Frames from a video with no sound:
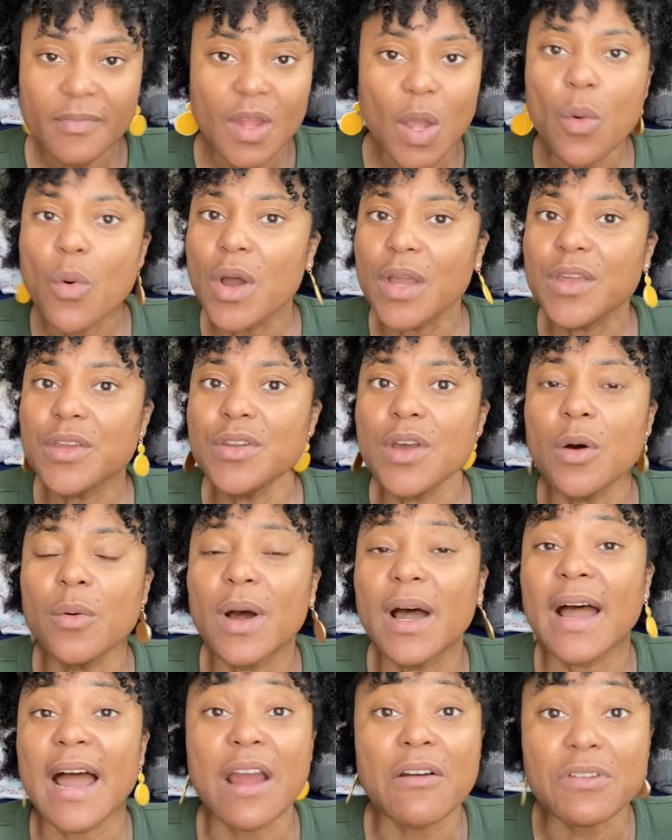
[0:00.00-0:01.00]
Well, you know
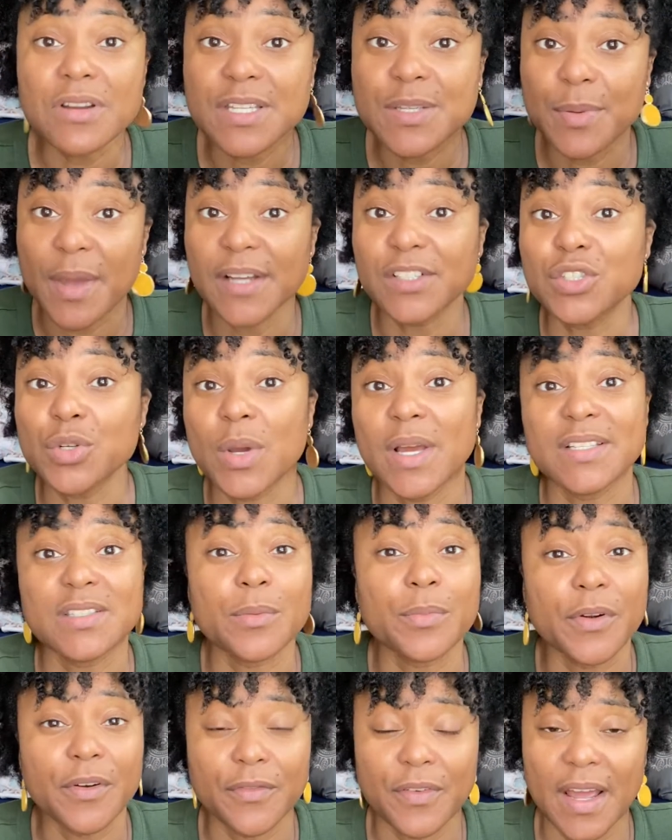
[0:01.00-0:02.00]
what? I respect you as
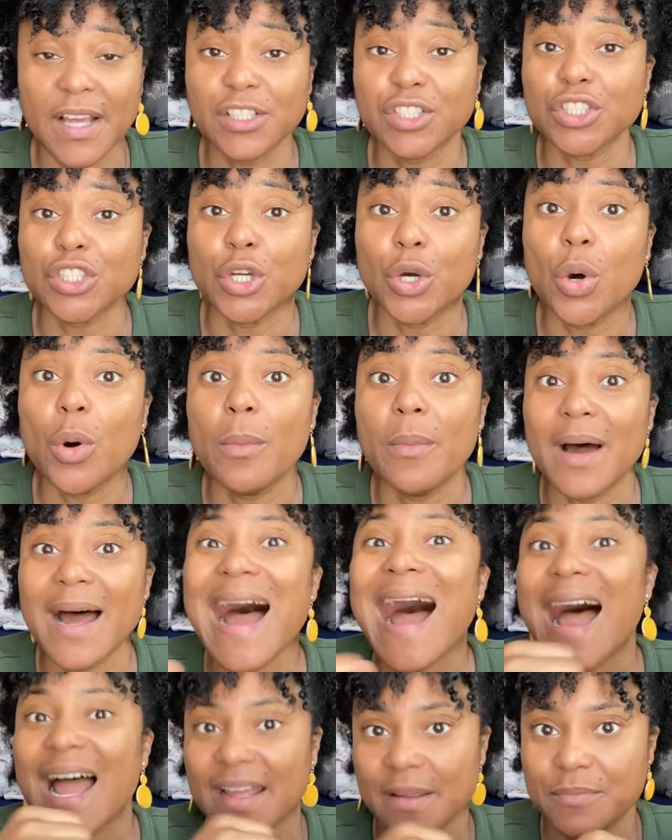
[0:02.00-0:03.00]
a professional, but
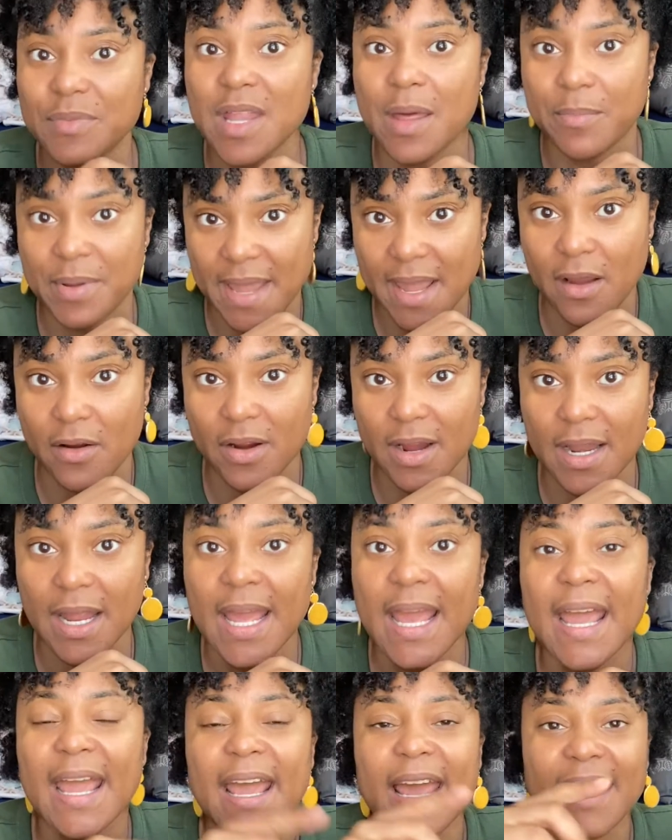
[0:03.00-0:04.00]
I'm the parent,
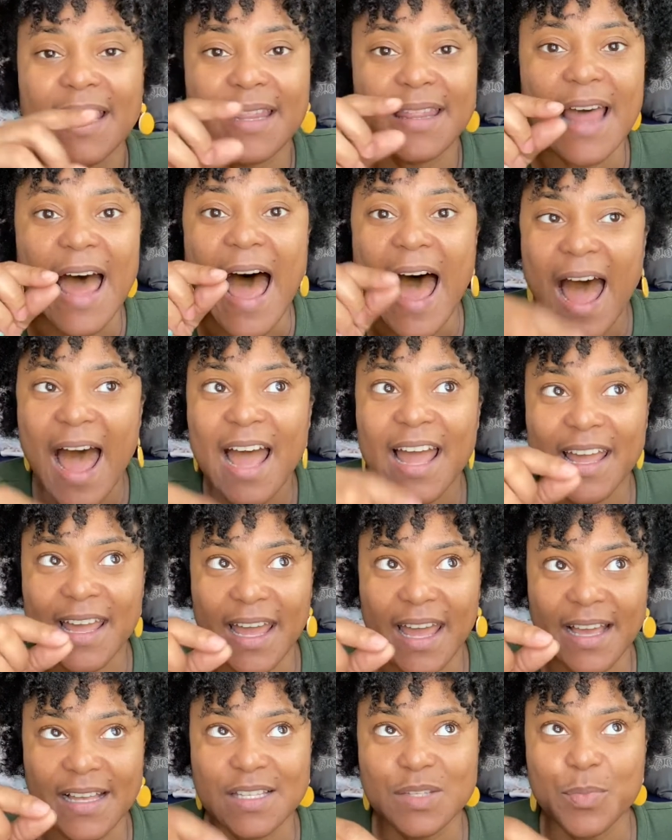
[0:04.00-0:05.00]
and I
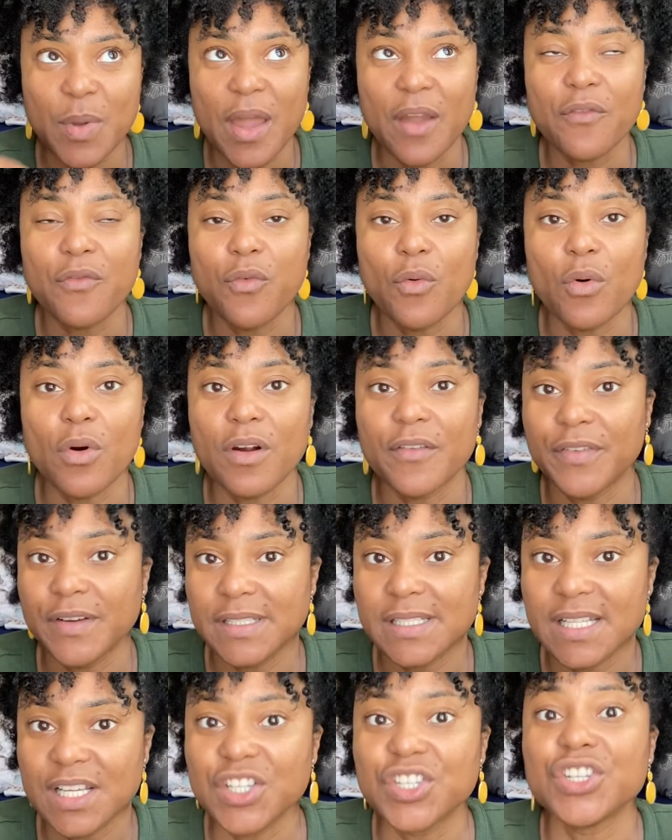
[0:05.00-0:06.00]
expect for a
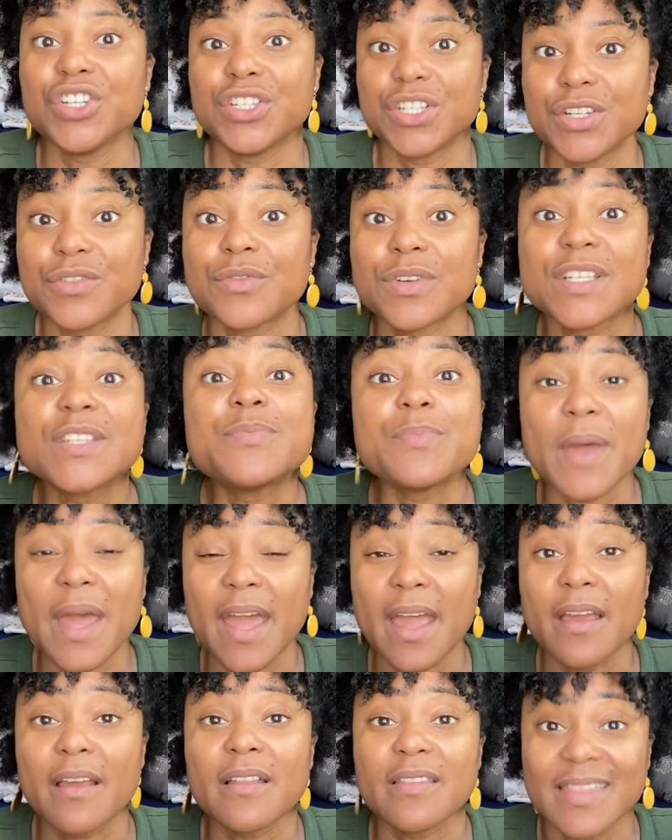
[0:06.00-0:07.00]
physician to
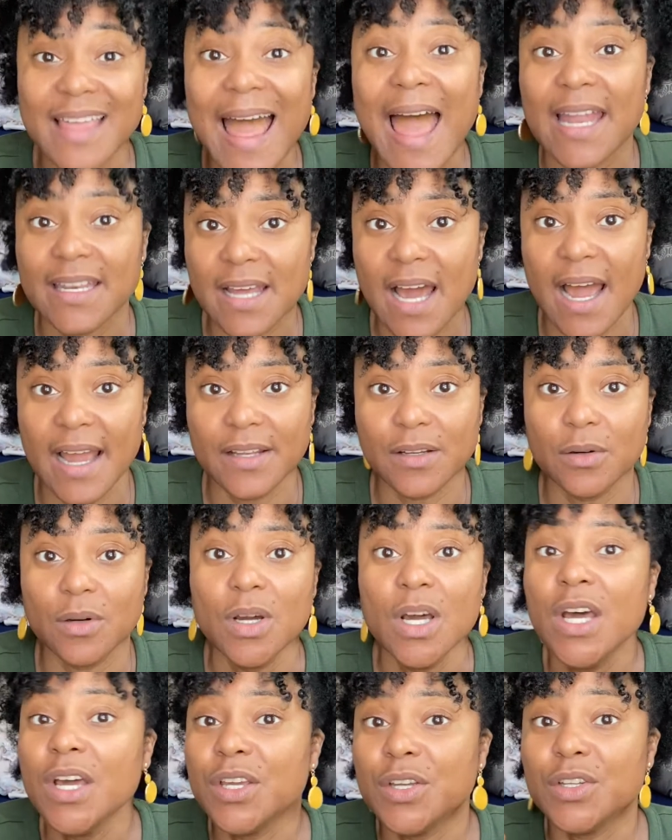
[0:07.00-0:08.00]
respect that
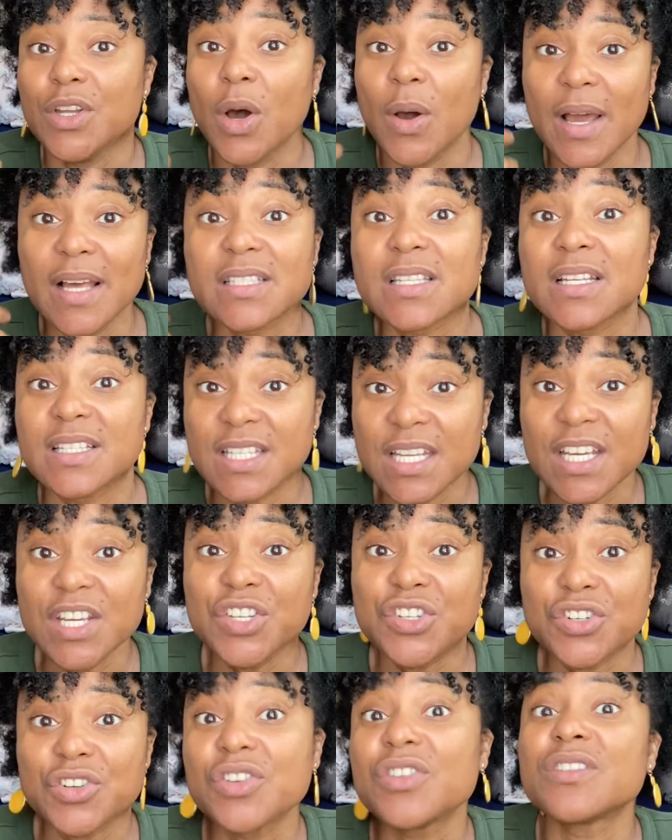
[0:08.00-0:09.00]
title. You know, as a
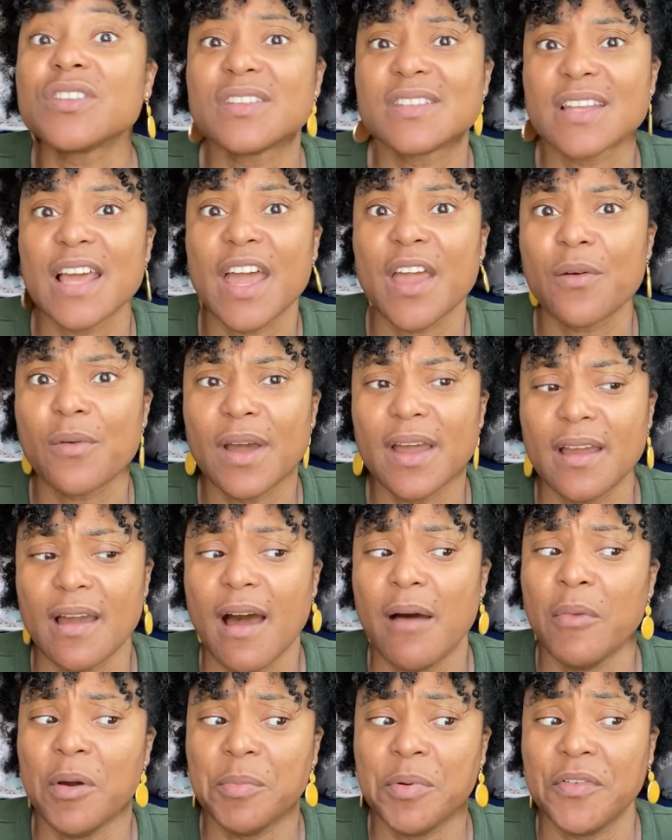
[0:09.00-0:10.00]
teacher, the same way.
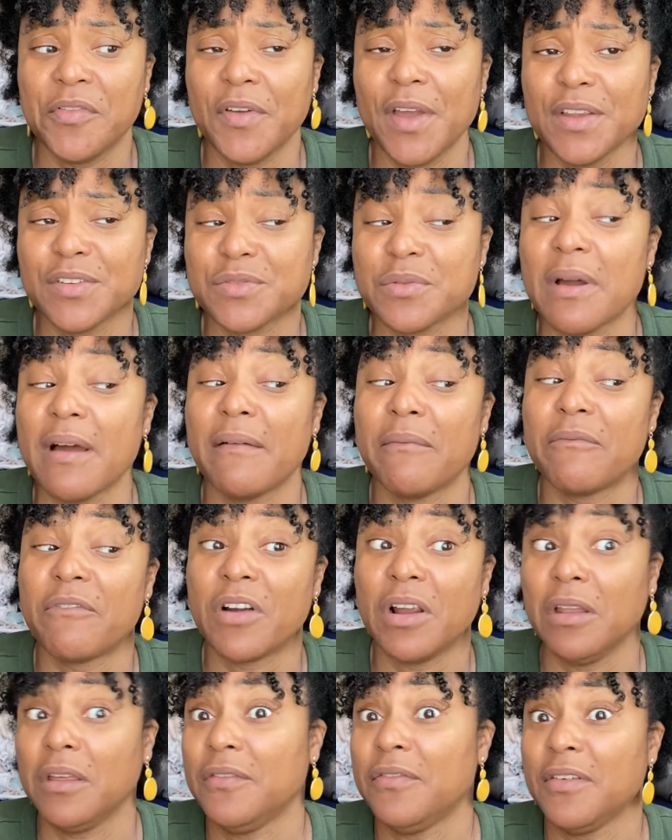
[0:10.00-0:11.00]
I'm a professional. I
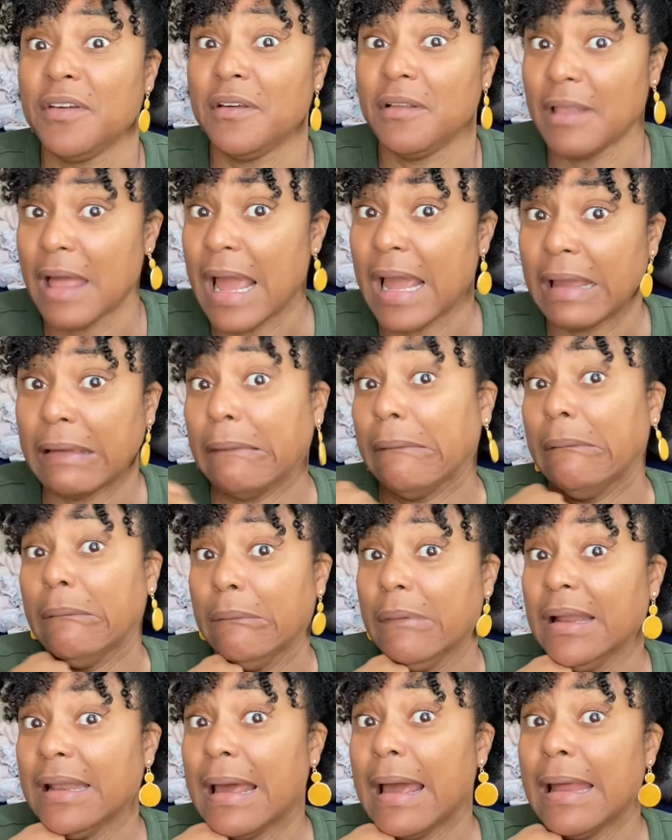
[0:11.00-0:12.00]
really feel like
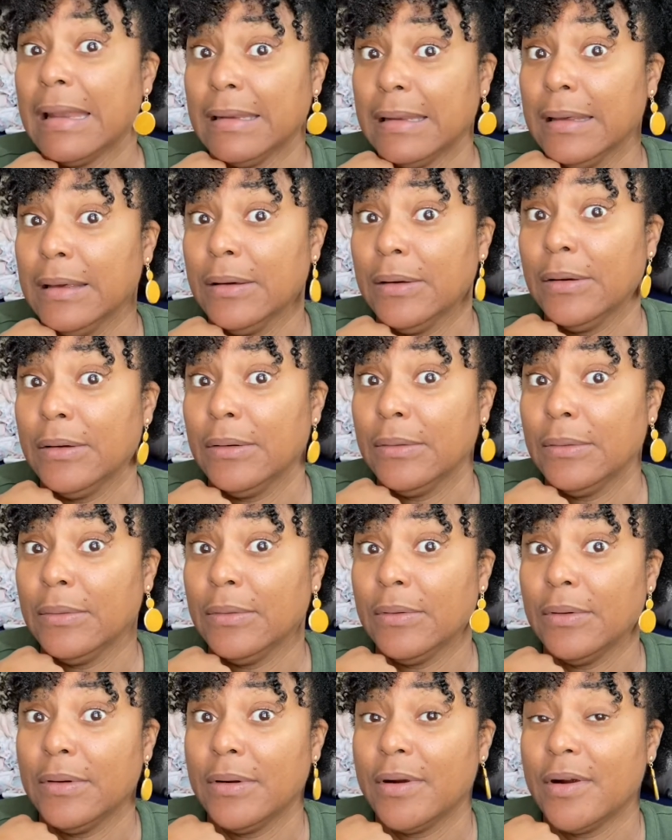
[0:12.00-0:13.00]
what I know,
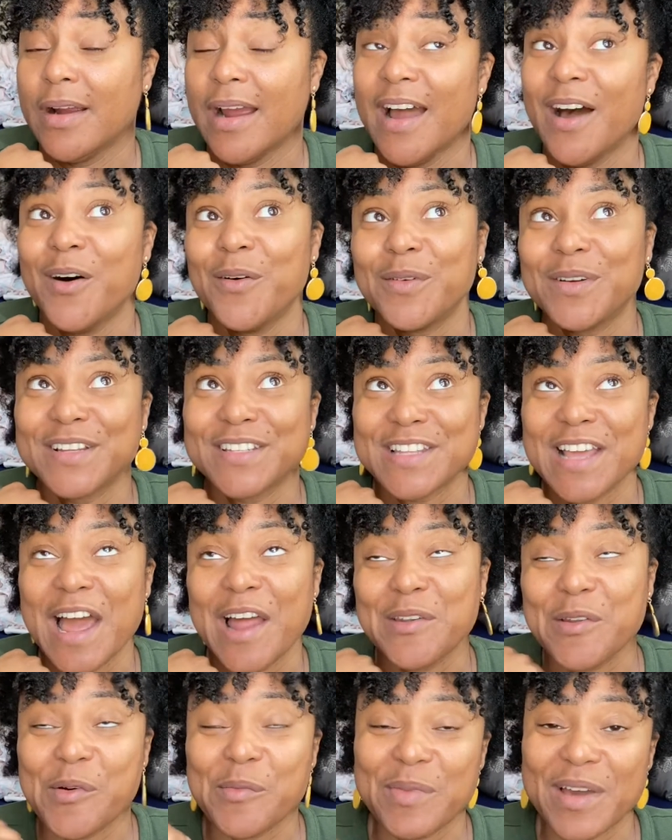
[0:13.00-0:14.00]
or I don't want to say
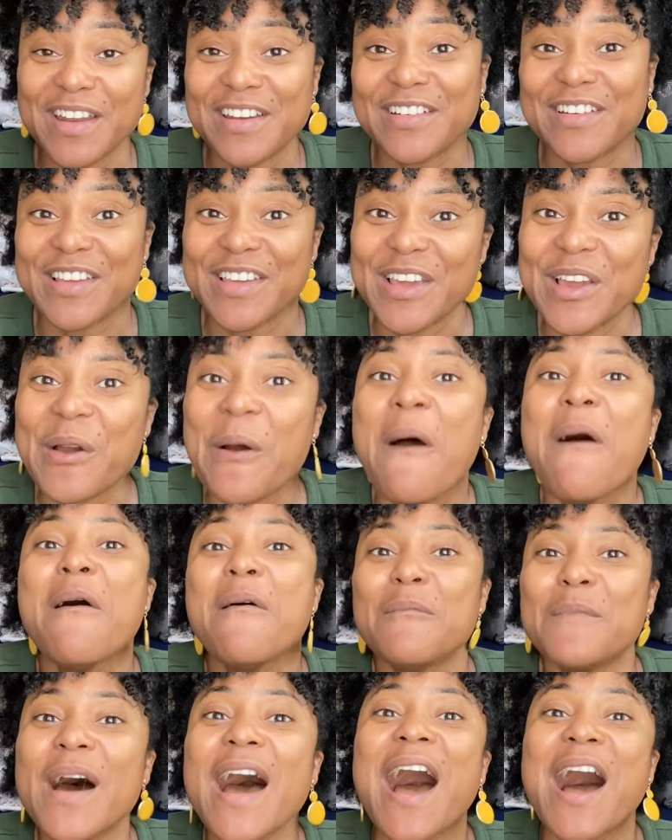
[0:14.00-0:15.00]
I know better than you,
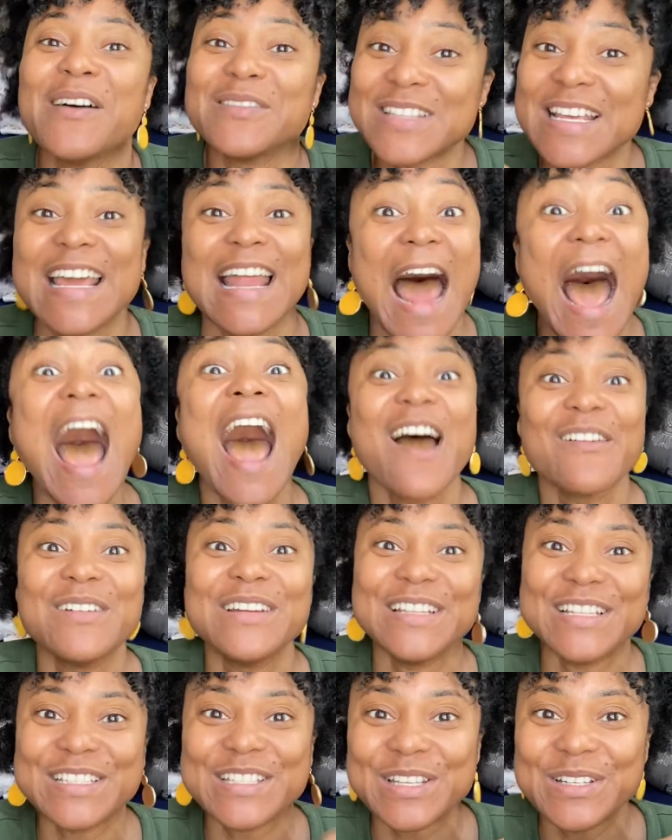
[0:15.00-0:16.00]
but I'm saying I
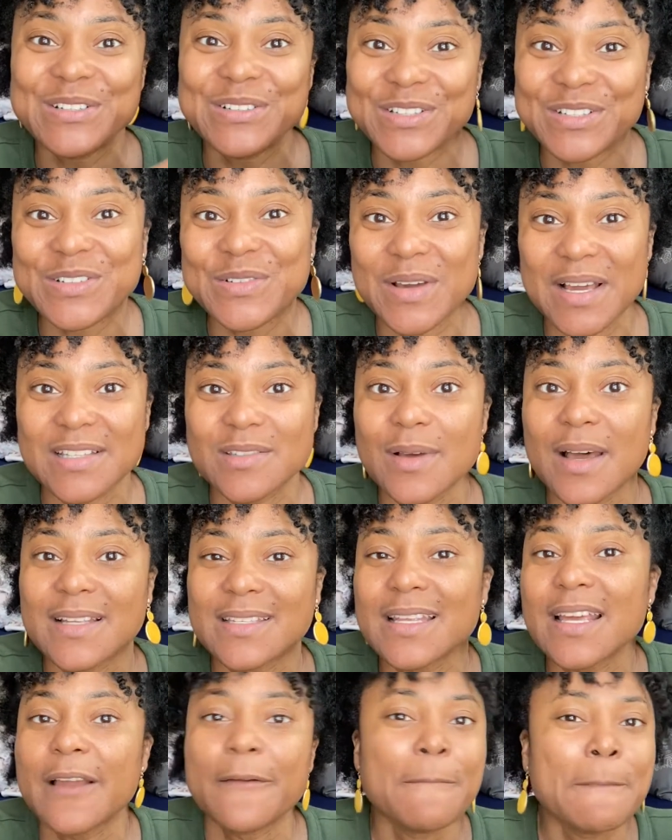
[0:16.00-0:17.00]
went to school to do X, Y,
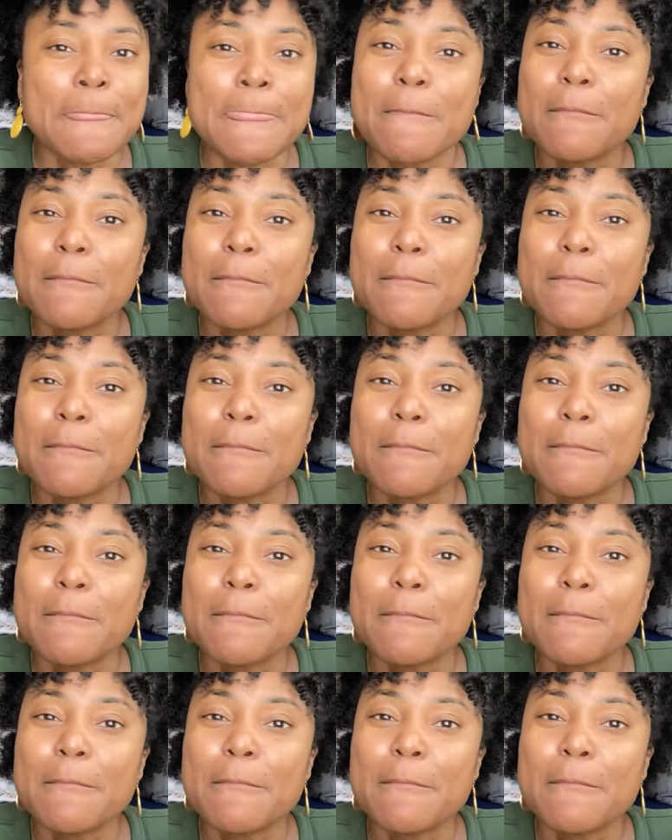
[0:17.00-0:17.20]
Z.